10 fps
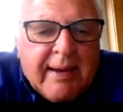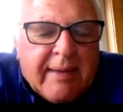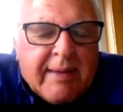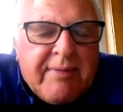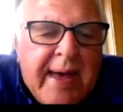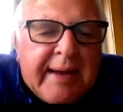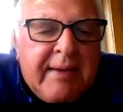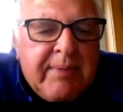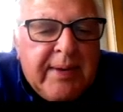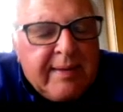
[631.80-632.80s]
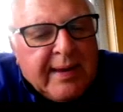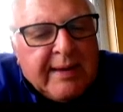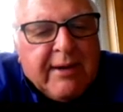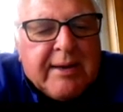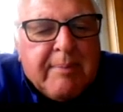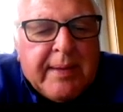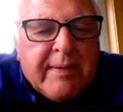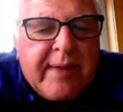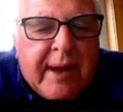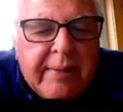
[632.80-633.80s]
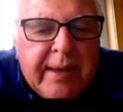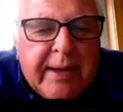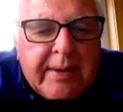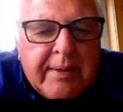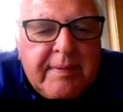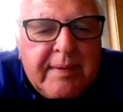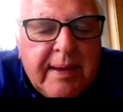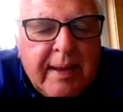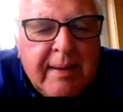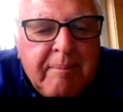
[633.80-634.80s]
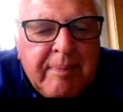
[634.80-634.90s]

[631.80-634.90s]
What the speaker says: lots of activities, I recommend the South Coast.